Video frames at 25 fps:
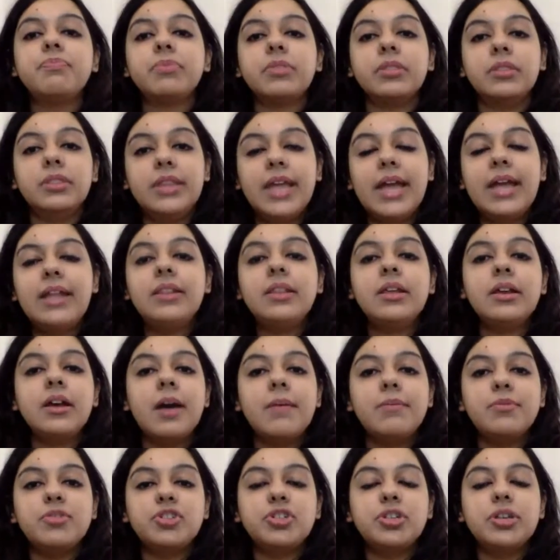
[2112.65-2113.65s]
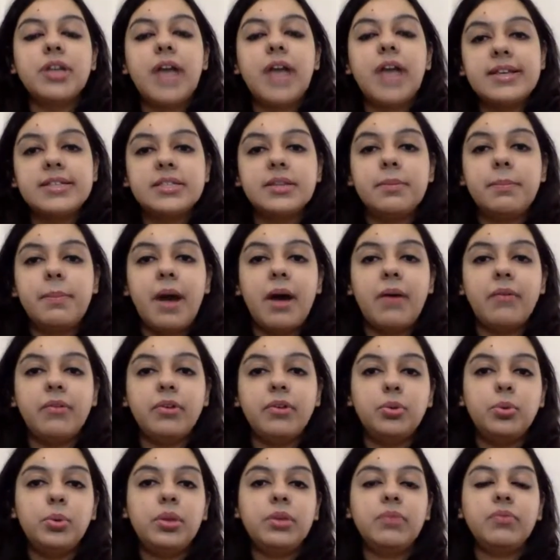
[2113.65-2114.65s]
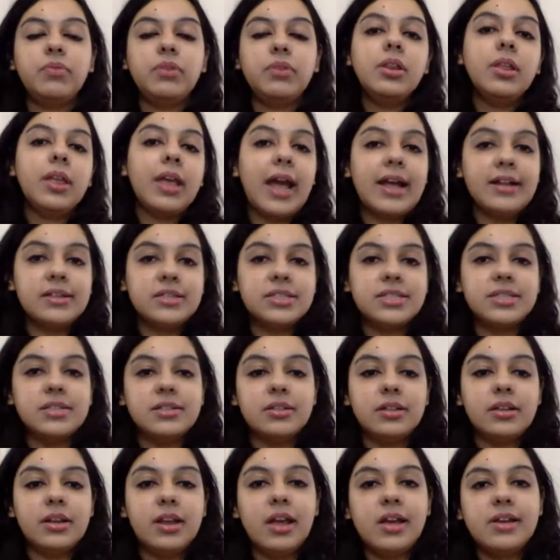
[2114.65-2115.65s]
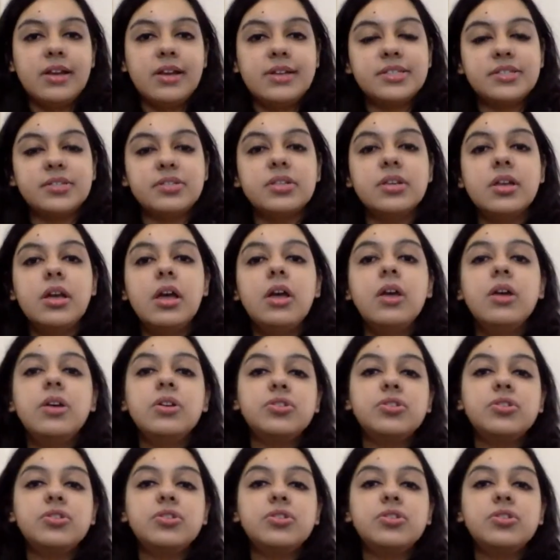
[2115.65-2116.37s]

then the commission has the power to even cancel the license.